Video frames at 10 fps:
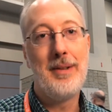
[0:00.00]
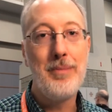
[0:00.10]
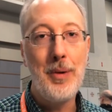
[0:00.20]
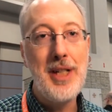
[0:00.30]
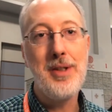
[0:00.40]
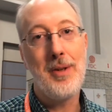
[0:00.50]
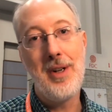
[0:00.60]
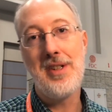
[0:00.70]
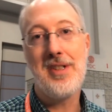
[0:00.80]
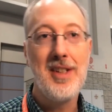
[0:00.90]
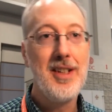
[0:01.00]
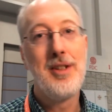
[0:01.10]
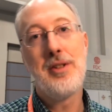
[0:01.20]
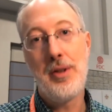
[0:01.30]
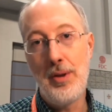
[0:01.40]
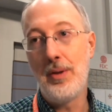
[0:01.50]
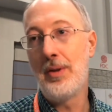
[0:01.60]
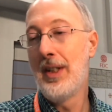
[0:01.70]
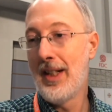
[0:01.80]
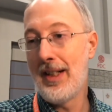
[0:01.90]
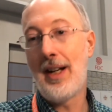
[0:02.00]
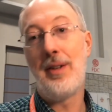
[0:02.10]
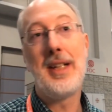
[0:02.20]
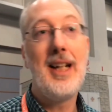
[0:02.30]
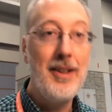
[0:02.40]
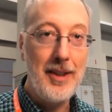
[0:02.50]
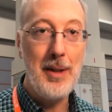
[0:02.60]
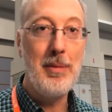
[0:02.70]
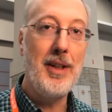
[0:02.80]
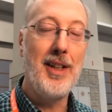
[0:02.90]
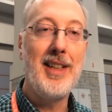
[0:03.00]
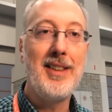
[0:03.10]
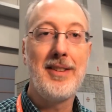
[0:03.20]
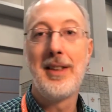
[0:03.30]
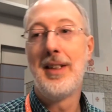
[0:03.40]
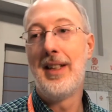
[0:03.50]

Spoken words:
resource to not only other communities